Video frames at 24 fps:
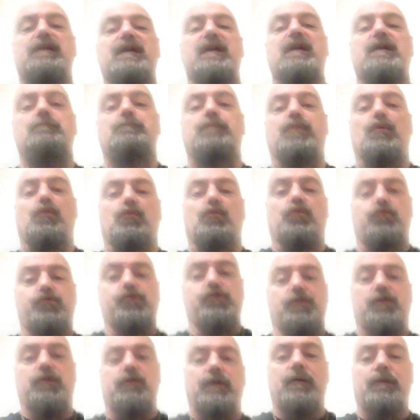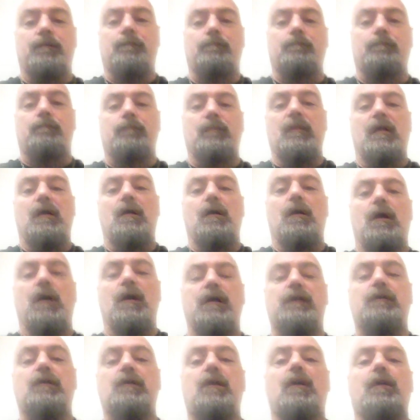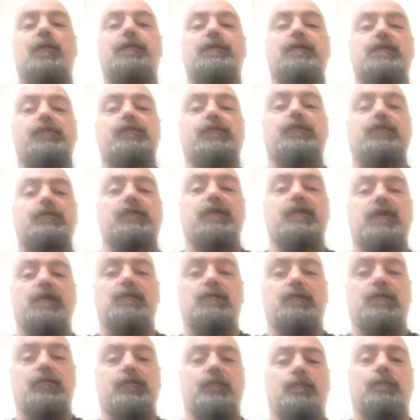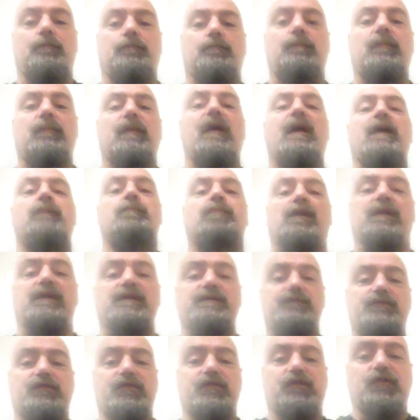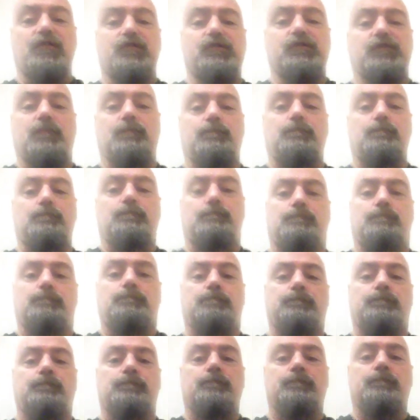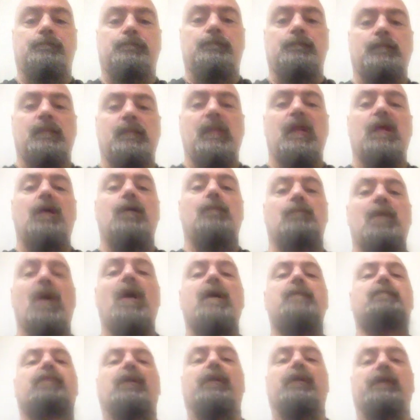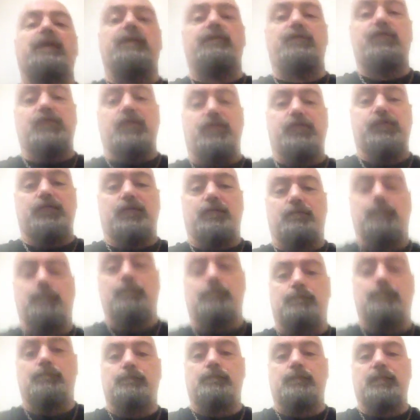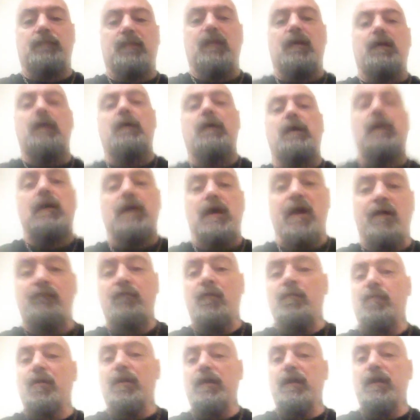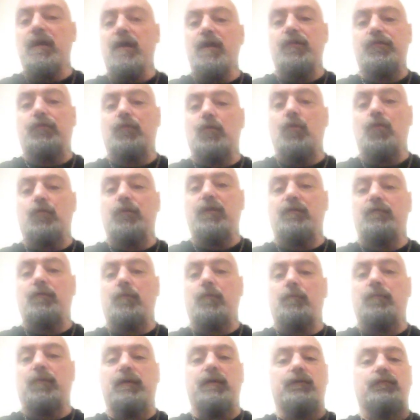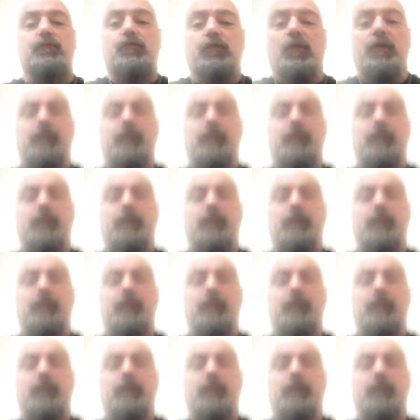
hand bullshit. I call theistic Satanism a belief system. My belief system. Everybody has their own different beliefs.